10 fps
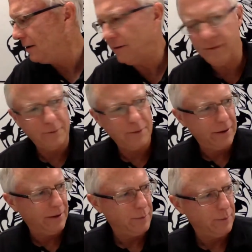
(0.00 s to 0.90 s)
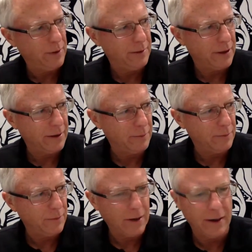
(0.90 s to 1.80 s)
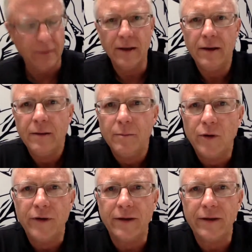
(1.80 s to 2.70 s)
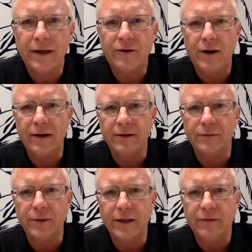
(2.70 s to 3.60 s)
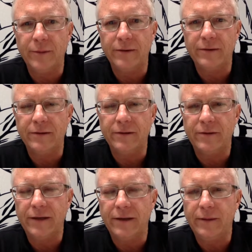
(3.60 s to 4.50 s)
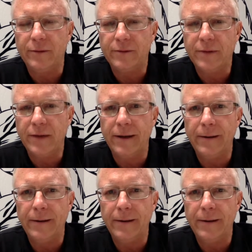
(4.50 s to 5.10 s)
I don't know why that would be, but I'm moving electronics away from it. See if that helps.